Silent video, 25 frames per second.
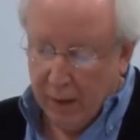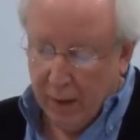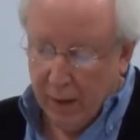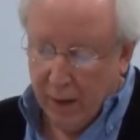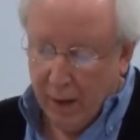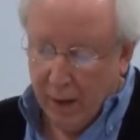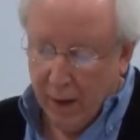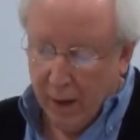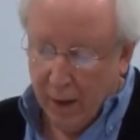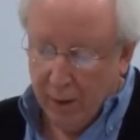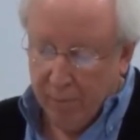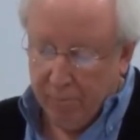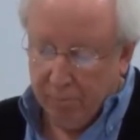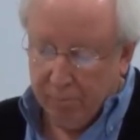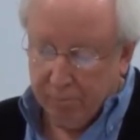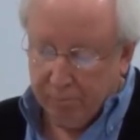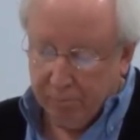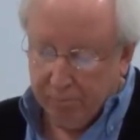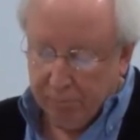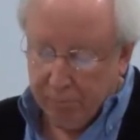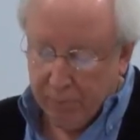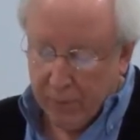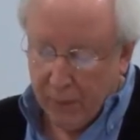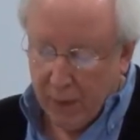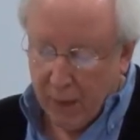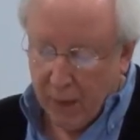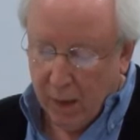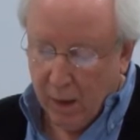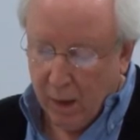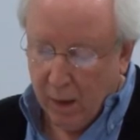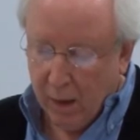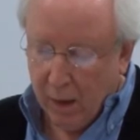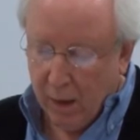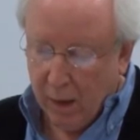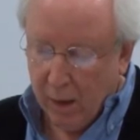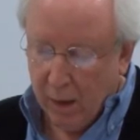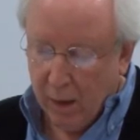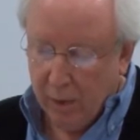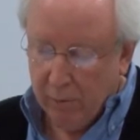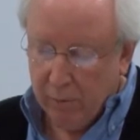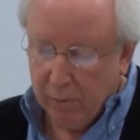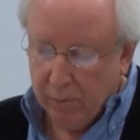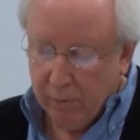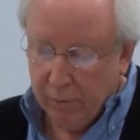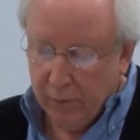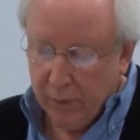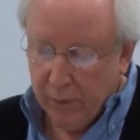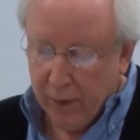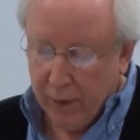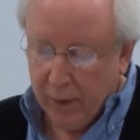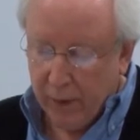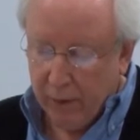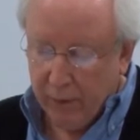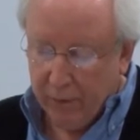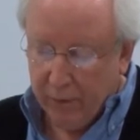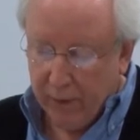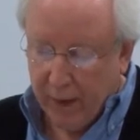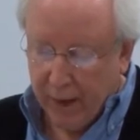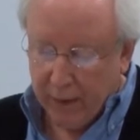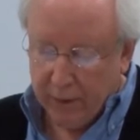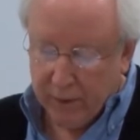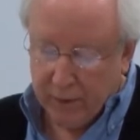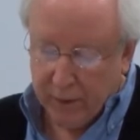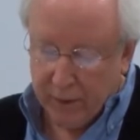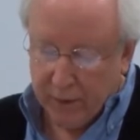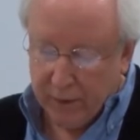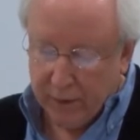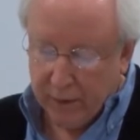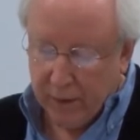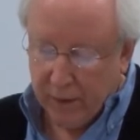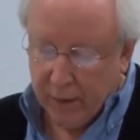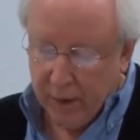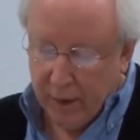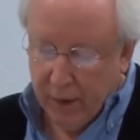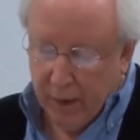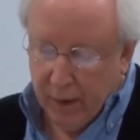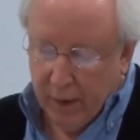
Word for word: Um, Um, uh, facets.